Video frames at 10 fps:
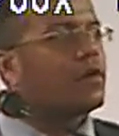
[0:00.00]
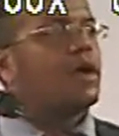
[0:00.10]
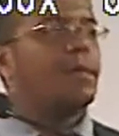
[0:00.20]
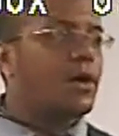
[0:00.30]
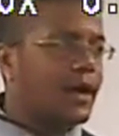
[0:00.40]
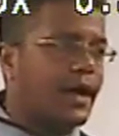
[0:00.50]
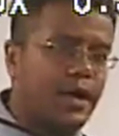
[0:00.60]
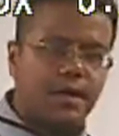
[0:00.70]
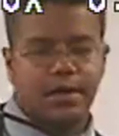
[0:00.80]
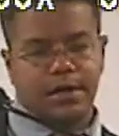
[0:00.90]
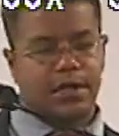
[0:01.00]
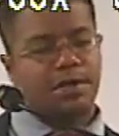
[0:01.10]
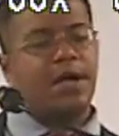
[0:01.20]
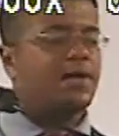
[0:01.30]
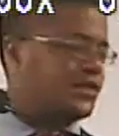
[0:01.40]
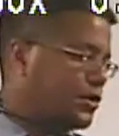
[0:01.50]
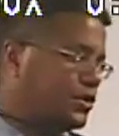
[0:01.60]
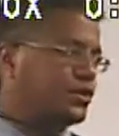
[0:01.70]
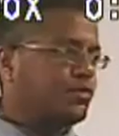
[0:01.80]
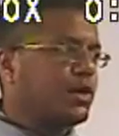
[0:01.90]
about God, about how the
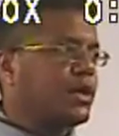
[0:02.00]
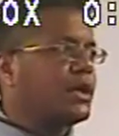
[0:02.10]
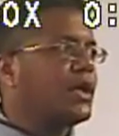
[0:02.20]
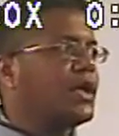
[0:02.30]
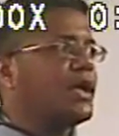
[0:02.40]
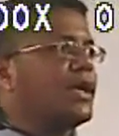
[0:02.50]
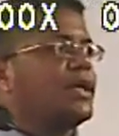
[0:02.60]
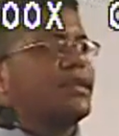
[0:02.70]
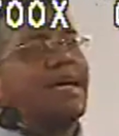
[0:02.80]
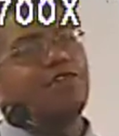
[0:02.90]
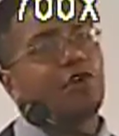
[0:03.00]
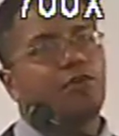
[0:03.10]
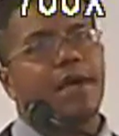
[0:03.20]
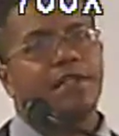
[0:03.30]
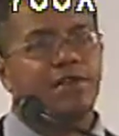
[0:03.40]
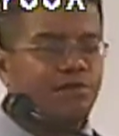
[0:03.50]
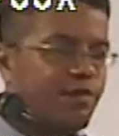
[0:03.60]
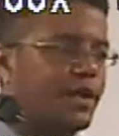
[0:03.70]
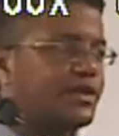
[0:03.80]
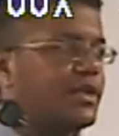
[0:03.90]
church is run. They have no right to
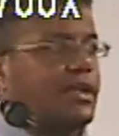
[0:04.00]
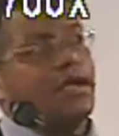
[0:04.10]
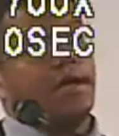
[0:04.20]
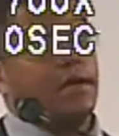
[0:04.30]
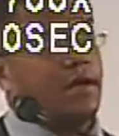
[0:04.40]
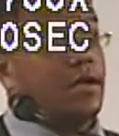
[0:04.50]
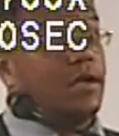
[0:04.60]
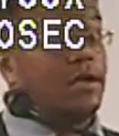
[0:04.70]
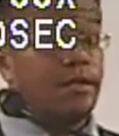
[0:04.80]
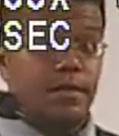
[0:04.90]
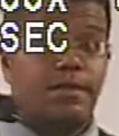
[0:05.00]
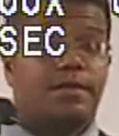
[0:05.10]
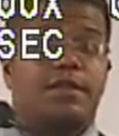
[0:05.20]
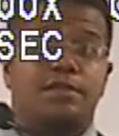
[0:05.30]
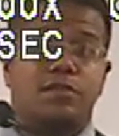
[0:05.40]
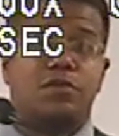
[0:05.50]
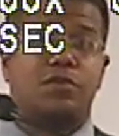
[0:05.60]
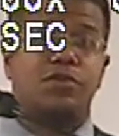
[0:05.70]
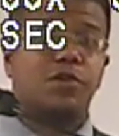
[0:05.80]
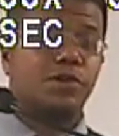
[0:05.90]
infringe on this local
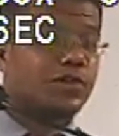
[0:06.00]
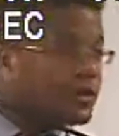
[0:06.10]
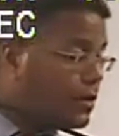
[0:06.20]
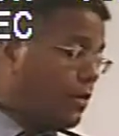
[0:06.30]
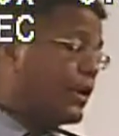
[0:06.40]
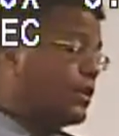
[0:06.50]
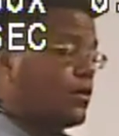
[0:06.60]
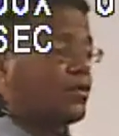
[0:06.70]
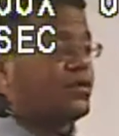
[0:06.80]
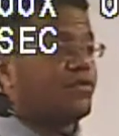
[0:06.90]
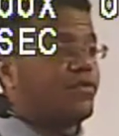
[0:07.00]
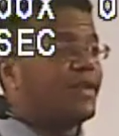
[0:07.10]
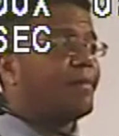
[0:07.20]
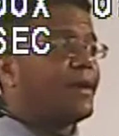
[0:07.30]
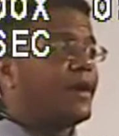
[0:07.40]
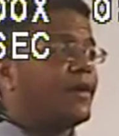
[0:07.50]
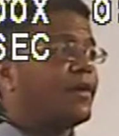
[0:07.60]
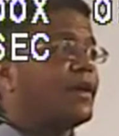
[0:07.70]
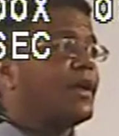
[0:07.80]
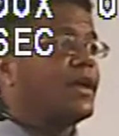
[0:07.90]
church, or any local church for matter,
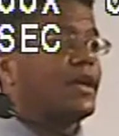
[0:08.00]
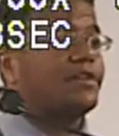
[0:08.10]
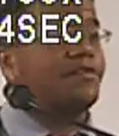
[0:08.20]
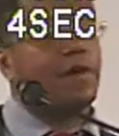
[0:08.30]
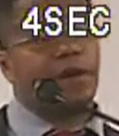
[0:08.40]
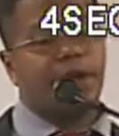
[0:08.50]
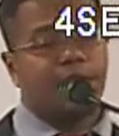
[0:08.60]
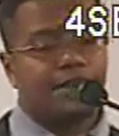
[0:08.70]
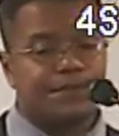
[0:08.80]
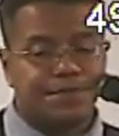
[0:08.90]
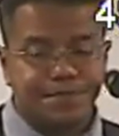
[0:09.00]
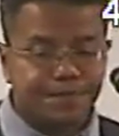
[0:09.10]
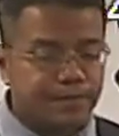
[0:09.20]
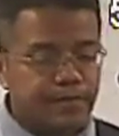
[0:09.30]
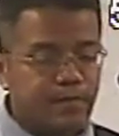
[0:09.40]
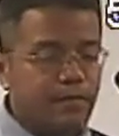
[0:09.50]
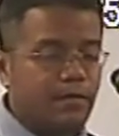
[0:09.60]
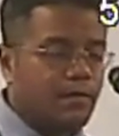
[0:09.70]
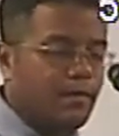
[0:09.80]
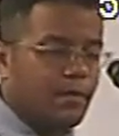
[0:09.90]
as far as,
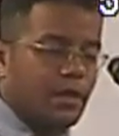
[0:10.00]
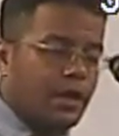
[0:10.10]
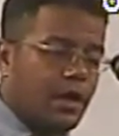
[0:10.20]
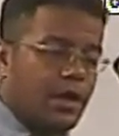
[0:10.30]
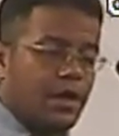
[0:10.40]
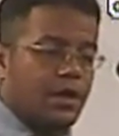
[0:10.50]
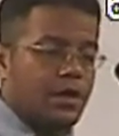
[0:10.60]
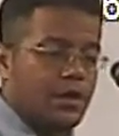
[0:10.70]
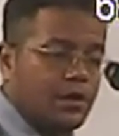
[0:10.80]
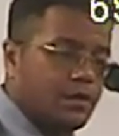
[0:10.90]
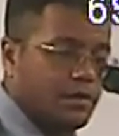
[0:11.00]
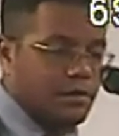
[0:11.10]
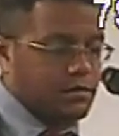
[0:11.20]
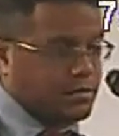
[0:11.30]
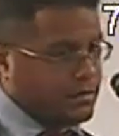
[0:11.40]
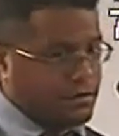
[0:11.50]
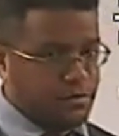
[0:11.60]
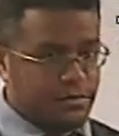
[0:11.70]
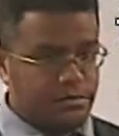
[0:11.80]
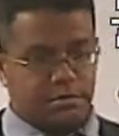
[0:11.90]
uh,
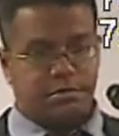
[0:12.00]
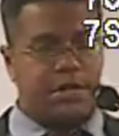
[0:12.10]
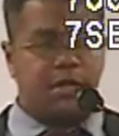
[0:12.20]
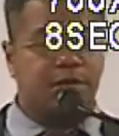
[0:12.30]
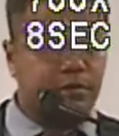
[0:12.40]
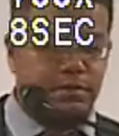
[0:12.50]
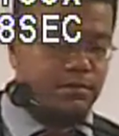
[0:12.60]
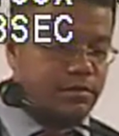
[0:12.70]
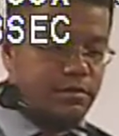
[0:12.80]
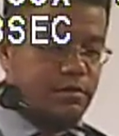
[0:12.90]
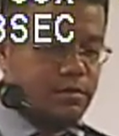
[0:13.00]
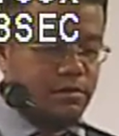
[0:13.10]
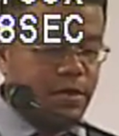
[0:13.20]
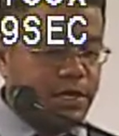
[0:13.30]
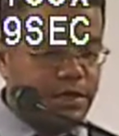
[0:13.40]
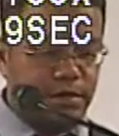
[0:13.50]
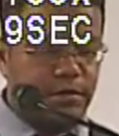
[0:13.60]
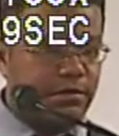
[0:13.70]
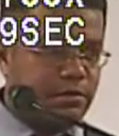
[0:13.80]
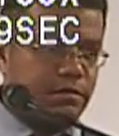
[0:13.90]
you know, what,
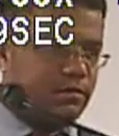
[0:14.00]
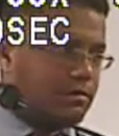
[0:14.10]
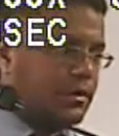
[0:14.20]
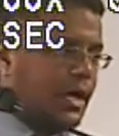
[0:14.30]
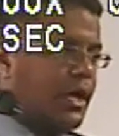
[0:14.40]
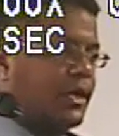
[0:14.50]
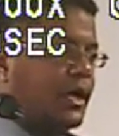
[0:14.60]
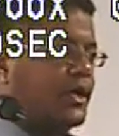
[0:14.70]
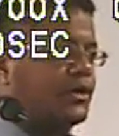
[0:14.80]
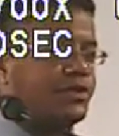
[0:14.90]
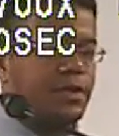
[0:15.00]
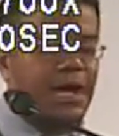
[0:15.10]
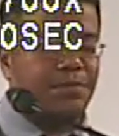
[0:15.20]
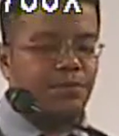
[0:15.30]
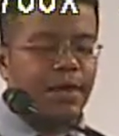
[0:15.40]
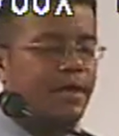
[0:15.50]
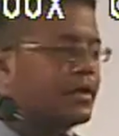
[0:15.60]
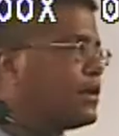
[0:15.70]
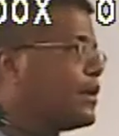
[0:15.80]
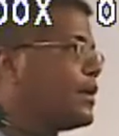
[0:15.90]
how, how you should operate,
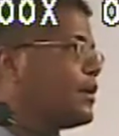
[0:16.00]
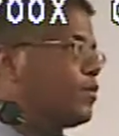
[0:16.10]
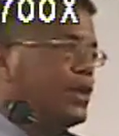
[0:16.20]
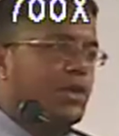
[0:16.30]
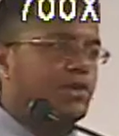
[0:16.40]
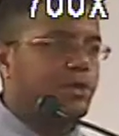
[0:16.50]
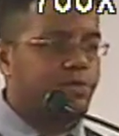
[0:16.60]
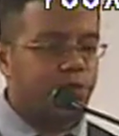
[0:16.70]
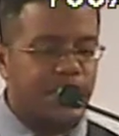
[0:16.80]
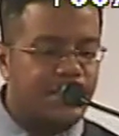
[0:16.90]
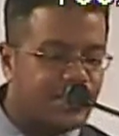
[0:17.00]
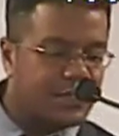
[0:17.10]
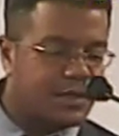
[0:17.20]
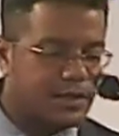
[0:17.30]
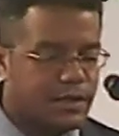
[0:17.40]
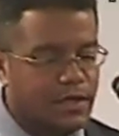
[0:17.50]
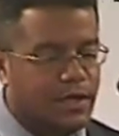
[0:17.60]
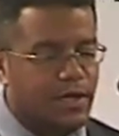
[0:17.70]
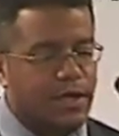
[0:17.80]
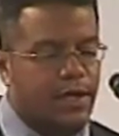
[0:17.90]
what you should preach.
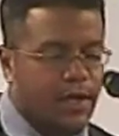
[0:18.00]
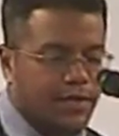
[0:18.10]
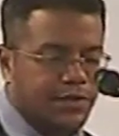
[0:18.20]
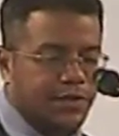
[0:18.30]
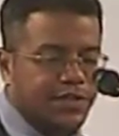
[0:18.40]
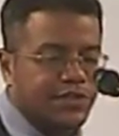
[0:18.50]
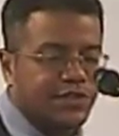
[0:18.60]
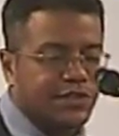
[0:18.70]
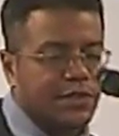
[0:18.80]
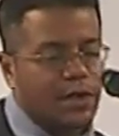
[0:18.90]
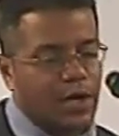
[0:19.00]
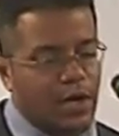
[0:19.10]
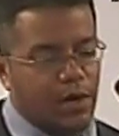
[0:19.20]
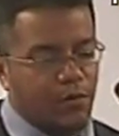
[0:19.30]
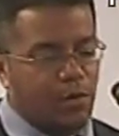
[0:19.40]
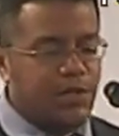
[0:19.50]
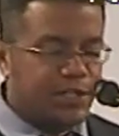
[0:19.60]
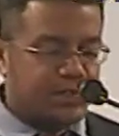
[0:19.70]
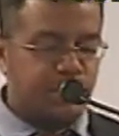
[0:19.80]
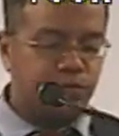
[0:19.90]
And so this is uh, what
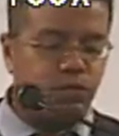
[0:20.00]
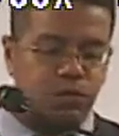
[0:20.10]
this is